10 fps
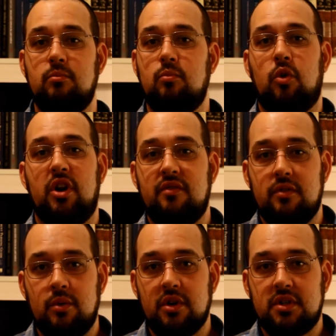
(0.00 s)

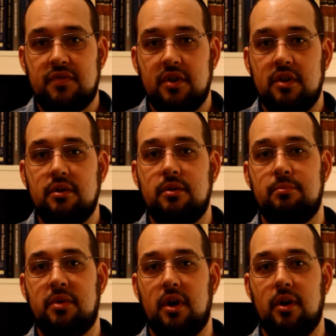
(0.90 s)
Whatever works for
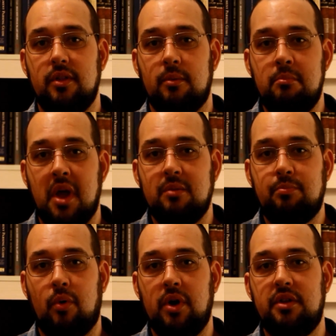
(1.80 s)
you, but the
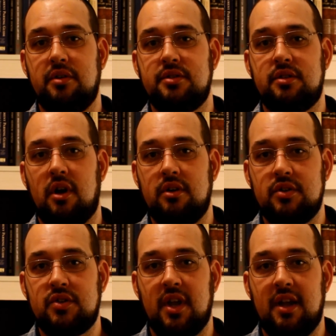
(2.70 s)
main point here is to
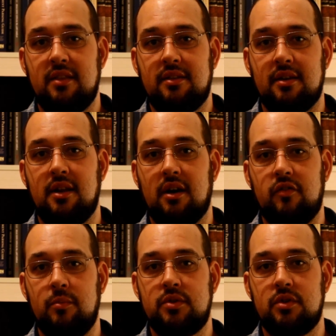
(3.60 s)
understand the Tanakh
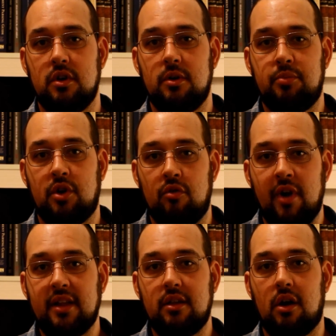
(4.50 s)
from its
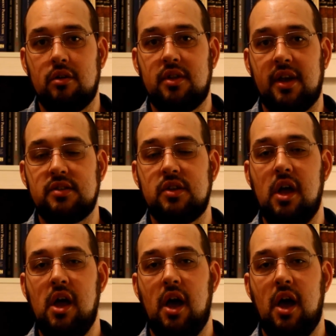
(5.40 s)
correct context